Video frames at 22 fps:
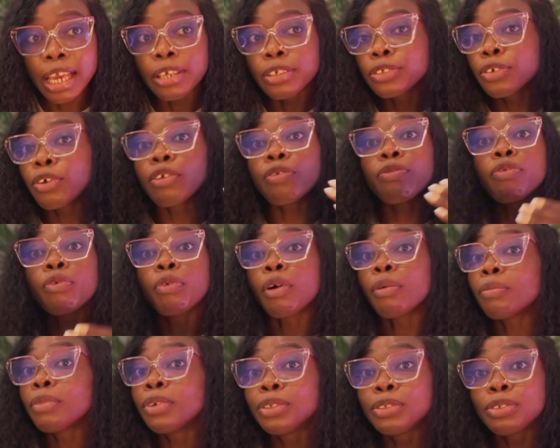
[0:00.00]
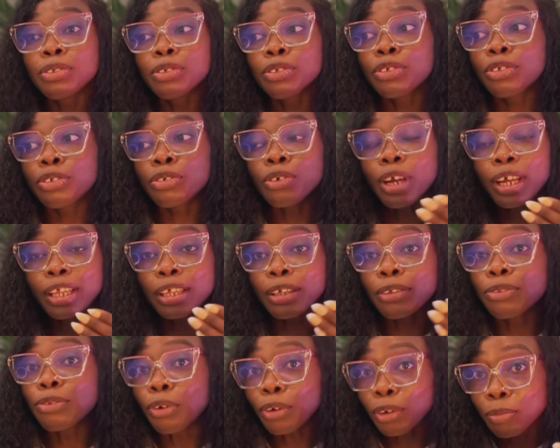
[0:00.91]
So if you want me to share the
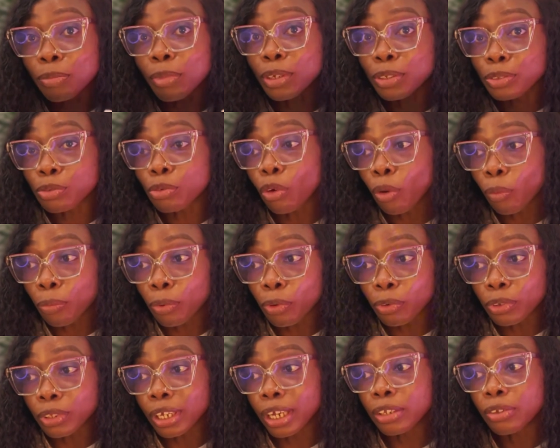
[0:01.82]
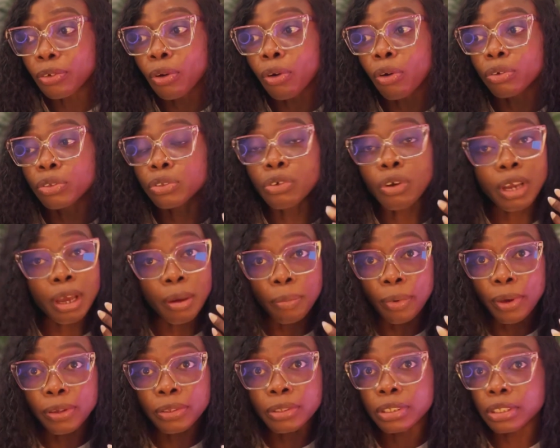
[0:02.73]
documents we uploaded or talk
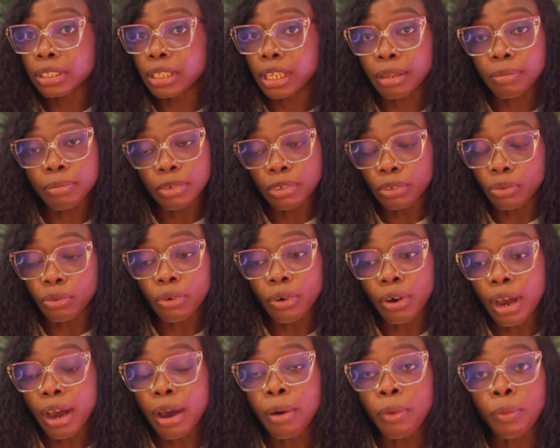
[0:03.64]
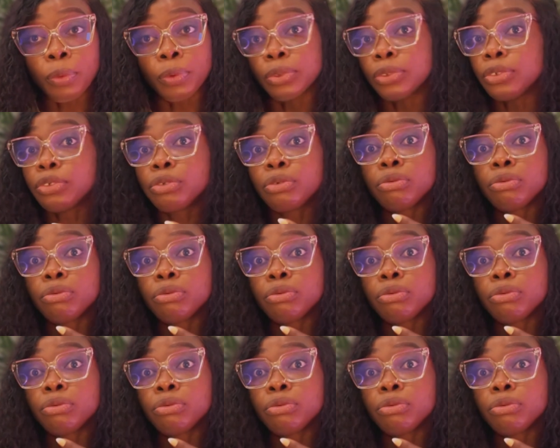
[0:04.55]
about it, let me know. I would.